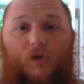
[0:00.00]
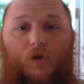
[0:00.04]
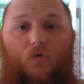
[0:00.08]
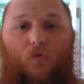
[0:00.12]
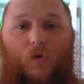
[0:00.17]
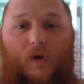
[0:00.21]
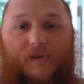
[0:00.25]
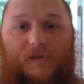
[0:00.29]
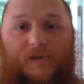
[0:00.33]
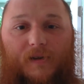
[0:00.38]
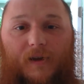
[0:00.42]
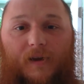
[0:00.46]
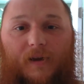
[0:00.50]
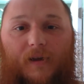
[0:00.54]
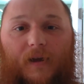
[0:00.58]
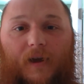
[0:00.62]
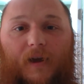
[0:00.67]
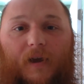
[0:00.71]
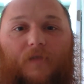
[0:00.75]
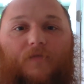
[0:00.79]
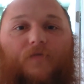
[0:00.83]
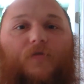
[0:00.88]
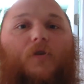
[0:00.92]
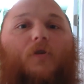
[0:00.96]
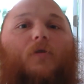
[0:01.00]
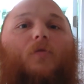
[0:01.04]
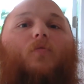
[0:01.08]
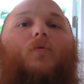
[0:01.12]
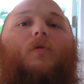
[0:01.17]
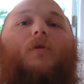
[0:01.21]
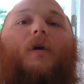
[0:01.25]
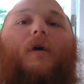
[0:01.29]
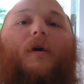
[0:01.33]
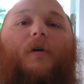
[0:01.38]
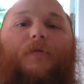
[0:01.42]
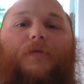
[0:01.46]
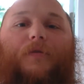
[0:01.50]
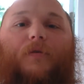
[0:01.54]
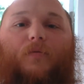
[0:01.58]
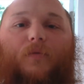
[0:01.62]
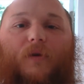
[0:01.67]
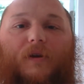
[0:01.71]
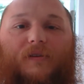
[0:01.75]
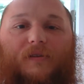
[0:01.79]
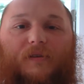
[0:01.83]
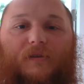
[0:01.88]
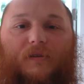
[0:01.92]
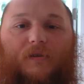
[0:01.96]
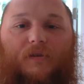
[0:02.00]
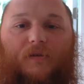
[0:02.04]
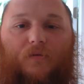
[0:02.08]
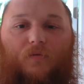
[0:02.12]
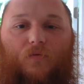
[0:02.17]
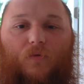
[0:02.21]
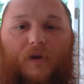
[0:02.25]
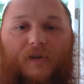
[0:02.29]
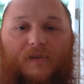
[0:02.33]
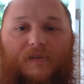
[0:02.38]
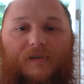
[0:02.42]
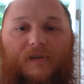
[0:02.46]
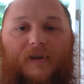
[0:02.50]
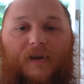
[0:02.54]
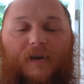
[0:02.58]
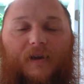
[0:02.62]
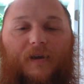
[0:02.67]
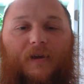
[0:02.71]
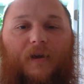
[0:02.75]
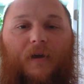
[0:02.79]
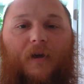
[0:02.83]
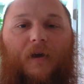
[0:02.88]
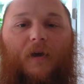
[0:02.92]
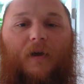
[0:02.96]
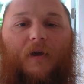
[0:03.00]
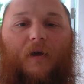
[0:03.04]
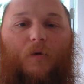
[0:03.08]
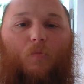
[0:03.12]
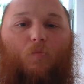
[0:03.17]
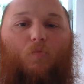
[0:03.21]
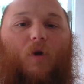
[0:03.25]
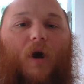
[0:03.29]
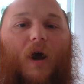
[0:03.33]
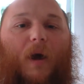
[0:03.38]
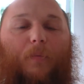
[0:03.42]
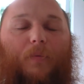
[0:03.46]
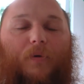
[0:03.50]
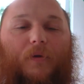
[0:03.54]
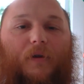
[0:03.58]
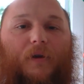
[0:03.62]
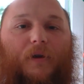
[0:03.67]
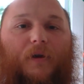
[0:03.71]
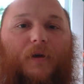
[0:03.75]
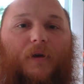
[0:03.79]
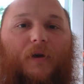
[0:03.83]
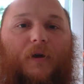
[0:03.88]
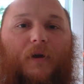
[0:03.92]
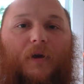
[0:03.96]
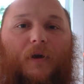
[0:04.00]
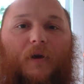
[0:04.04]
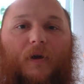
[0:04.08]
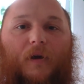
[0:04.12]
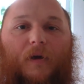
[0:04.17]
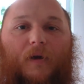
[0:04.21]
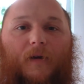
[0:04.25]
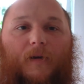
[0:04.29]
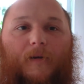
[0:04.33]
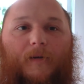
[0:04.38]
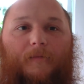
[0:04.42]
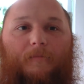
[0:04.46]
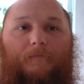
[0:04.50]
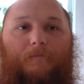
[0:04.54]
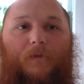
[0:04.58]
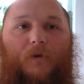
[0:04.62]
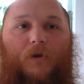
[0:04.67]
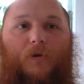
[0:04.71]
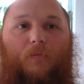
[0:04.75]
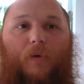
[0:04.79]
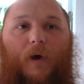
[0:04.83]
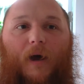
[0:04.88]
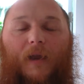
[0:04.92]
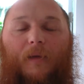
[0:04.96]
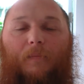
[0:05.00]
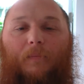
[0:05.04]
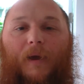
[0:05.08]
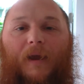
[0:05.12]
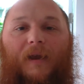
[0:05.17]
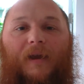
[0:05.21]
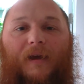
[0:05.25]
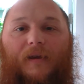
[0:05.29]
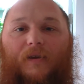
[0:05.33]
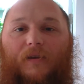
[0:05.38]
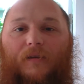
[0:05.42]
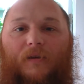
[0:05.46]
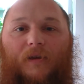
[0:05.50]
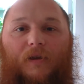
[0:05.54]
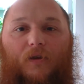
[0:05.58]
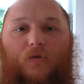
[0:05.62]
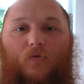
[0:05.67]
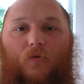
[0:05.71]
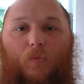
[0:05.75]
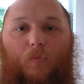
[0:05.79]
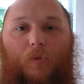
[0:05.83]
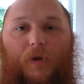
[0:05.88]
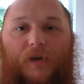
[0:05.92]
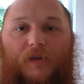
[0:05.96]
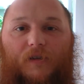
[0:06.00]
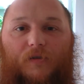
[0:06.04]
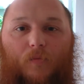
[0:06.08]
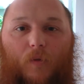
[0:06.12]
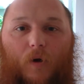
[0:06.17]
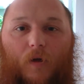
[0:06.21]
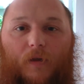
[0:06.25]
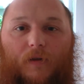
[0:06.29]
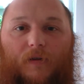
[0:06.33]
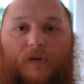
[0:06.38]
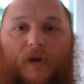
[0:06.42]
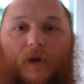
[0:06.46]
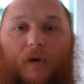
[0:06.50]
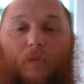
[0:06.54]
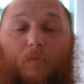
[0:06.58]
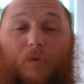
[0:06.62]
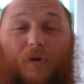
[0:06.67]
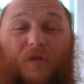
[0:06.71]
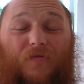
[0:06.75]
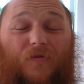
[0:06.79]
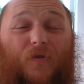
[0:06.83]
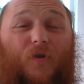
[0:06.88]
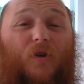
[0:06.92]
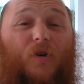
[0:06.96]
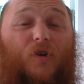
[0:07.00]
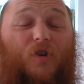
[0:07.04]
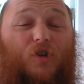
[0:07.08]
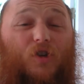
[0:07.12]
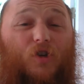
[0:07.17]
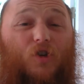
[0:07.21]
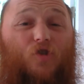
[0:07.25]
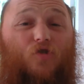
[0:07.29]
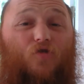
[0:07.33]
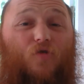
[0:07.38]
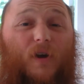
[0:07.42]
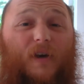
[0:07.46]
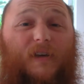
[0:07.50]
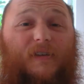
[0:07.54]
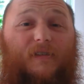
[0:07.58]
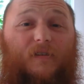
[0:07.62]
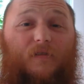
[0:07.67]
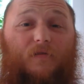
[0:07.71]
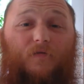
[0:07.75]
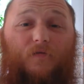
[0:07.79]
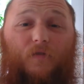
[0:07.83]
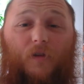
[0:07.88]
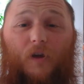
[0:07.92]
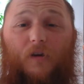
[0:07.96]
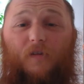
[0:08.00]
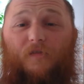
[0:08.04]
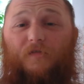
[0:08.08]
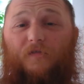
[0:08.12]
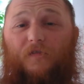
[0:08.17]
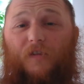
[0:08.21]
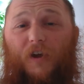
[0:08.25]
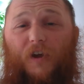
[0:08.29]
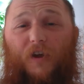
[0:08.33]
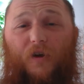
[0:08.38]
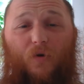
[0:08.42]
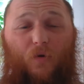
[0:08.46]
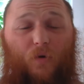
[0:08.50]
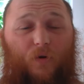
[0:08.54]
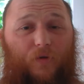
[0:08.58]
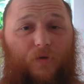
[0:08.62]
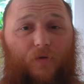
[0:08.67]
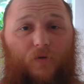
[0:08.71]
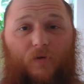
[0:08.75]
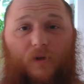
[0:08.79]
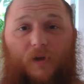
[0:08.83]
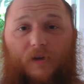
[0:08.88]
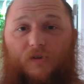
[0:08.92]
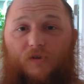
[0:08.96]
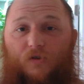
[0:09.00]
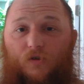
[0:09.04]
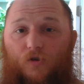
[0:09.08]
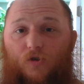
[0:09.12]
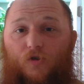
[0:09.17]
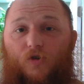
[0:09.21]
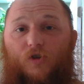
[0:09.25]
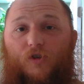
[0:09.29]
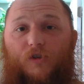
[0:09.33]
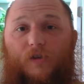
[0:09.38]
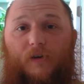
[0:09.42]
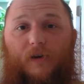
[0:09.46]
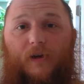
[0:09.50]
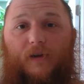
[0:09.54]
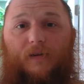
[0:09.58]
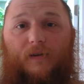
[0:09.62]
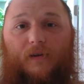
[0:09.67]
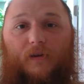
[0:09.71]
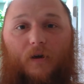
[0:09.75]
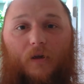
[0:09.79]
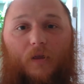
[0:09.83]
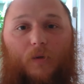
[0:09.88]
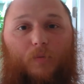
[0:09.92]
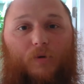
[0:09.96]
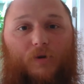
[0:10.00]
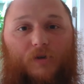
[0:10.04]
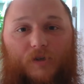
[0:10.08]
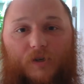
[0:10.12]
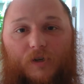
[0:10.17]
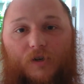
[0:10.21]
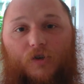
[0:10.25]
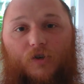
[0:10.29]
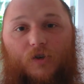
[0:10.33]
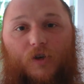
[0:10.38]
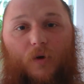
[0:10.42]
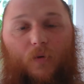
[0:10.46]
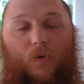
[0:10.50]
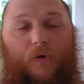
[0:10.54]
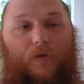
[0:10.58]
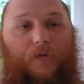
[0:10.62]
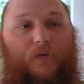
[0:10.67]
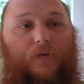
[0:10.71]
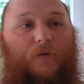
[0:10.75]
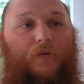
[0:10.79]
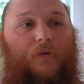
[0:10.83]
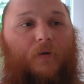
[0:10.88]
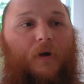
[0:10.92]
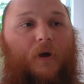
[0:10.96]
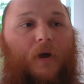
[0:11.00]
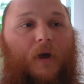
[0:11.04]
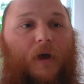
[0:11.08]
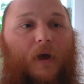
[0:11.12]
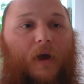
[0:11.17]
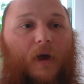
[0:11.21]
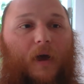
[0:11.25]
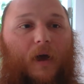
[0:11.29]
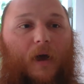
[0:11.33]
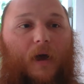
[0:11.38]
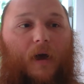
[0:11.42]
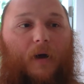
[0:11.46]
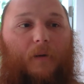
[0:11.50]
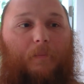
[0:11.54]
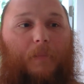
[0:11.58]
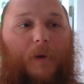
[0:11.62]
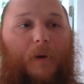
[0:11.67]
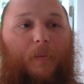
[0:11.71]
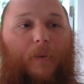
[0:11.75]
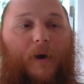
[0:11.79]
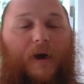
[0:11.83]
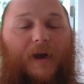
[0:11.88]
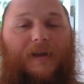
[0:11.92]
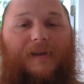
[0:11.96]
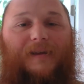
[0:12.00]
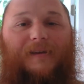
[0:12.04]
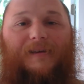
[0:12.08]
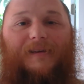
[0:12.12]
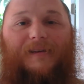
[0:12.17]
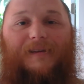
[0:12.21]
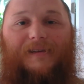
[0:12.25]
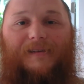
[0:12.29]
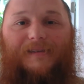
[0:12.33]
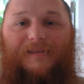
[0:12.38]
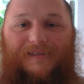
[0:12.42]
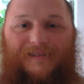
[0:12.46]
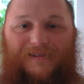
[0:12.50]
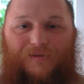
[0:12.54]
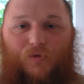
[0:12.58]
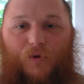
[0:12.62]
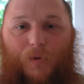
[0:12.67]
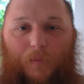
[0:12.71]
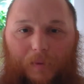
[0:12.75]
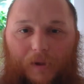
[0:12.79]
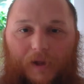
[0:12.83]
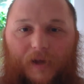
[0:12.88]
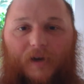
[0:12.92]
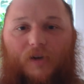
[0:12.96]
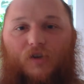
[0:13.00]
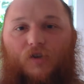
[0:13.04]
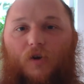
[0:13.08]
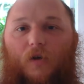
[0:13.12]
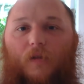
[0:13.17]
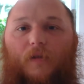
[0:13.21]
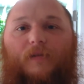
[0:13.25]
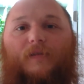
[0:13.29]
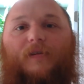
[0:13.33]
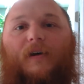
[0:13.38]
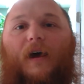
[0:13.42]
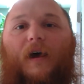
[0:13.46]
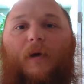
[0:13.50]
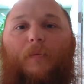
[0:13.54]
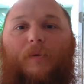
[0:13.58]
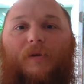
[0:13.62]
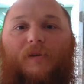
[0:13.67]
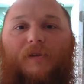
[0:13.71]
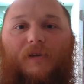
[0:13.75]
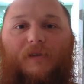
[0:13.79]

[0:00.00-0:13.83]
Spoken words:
you're resonating at. If you're real healthy, resonating properly, your body may not need to replace them all the time. But if you're in stress and flight or flight, going through like surgeries that I did, all the procedures I went through, my body needs to replenish all the time.